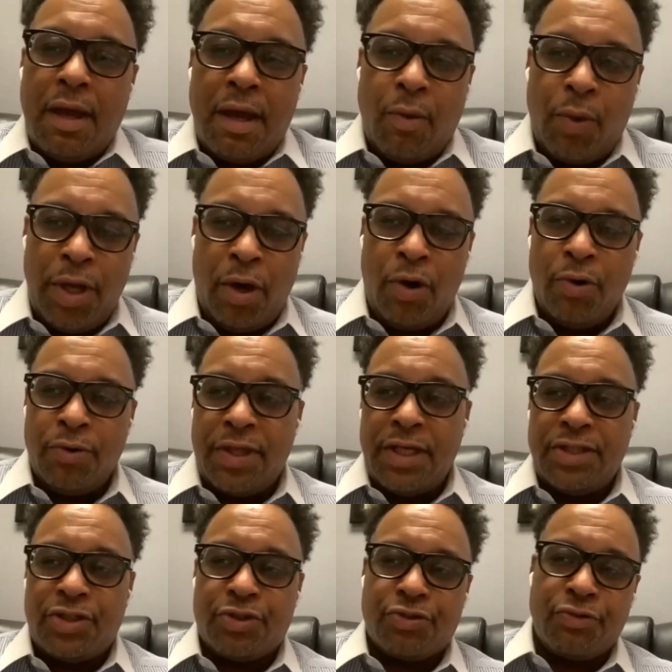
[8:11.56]
We hold
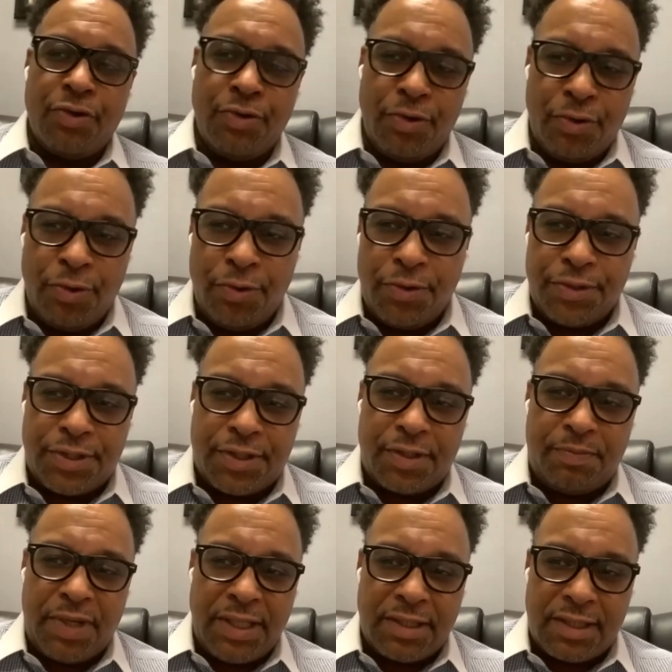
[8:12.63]
these truths to be